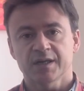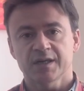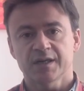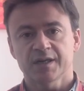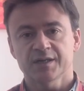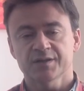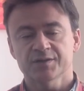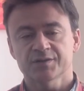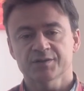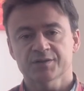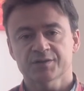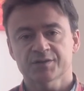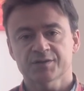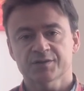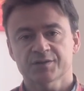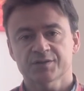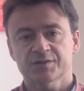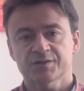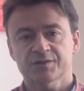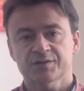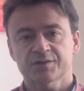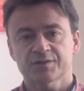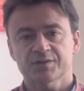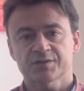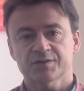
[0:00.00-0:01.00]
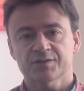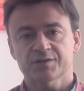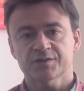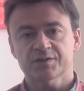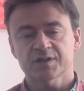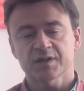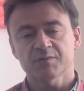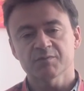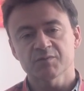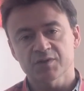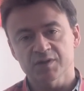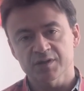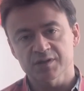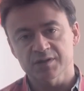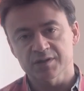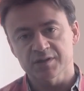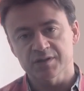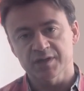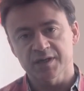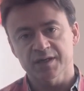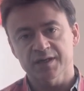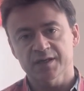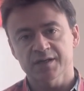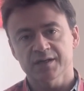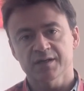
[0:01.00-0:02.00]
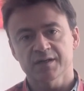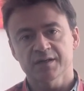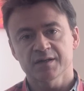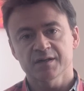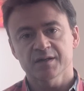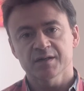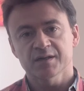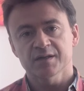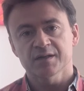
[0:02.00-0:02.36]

is something that,